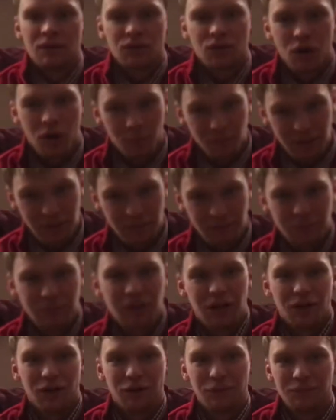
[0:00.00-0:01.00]
comment
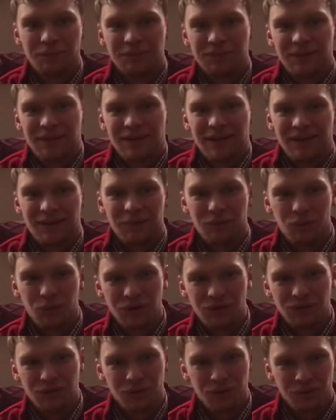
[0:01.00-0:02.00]
below on
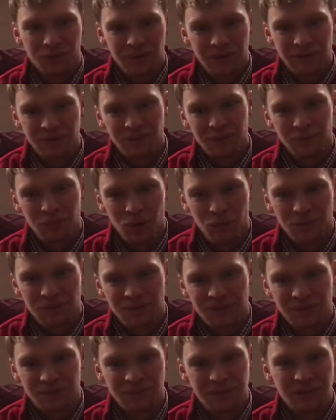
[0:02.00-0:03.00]
what your favourite
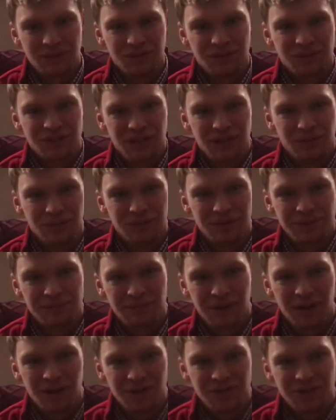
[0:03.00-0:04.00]
moments have been on the channel in this
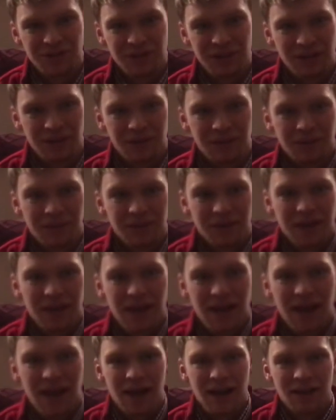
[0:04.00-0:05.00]
past year.
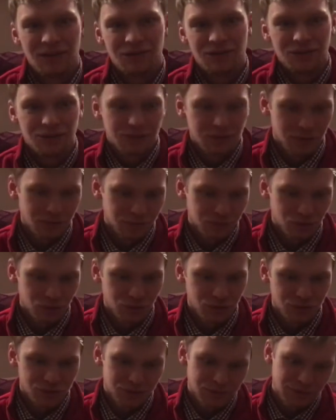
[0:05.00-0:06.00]
And of
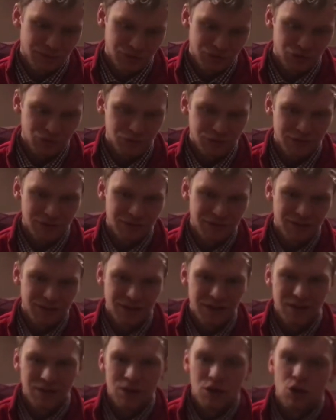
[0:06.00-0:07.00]
course, if you're new around
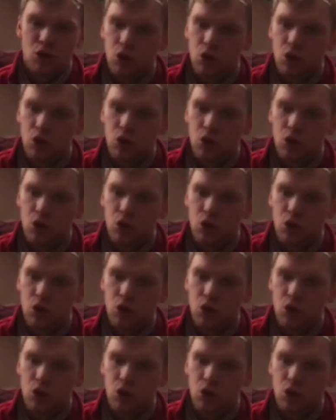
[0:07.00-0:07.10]
here,